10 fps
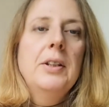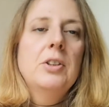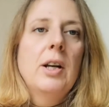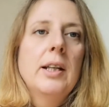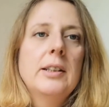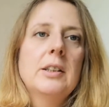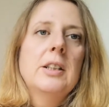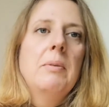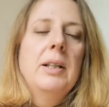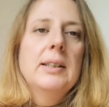tried
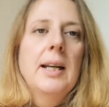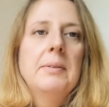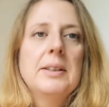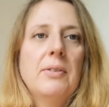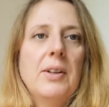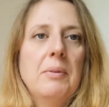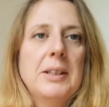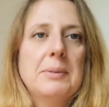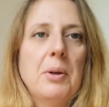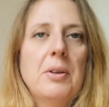so many times to film
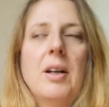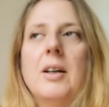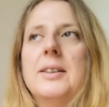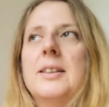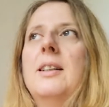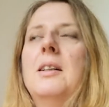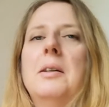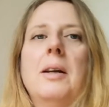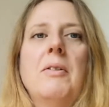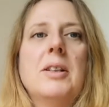this podcast and
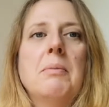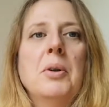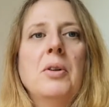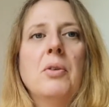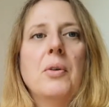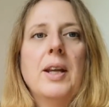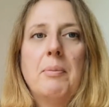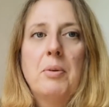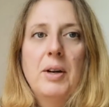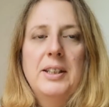having to move all the
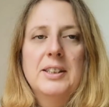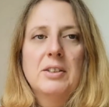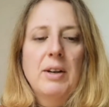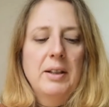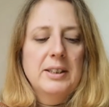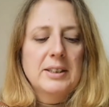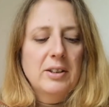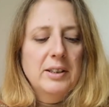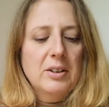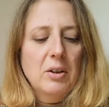apparatus around, it's
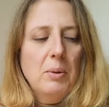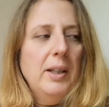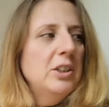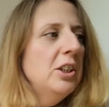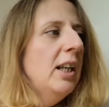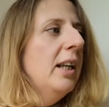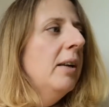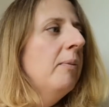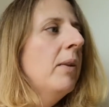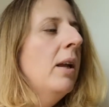got quite
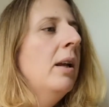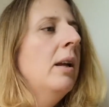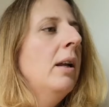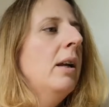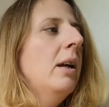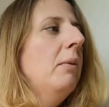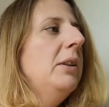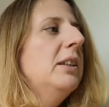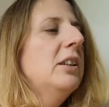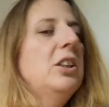chilly,
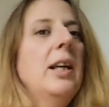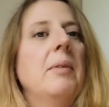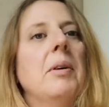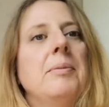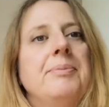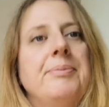which is a shame.